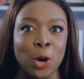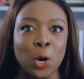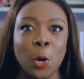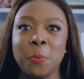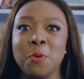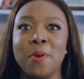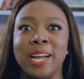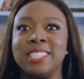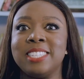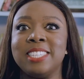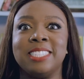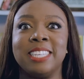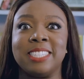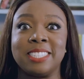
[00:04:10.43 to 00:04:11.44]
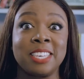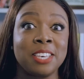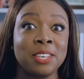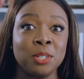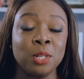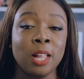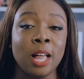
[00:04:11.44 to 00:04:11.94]
Copywriting is a
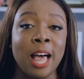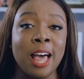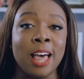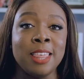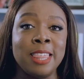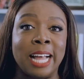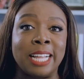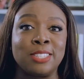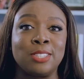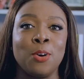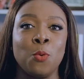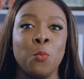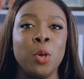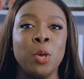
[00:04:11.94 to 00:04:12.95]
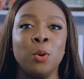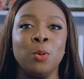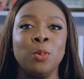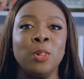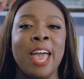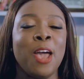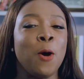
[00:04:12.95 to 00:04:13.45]
skill that
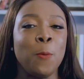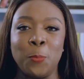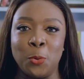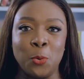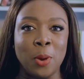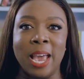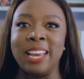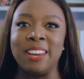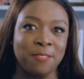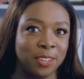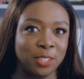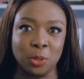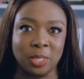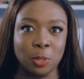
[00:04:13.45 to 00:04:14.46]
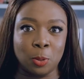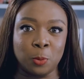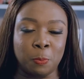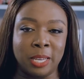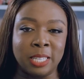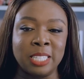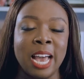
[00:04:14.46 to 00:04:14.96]
will help you elevate your sales
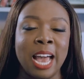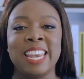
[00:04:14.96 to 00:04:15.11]
page.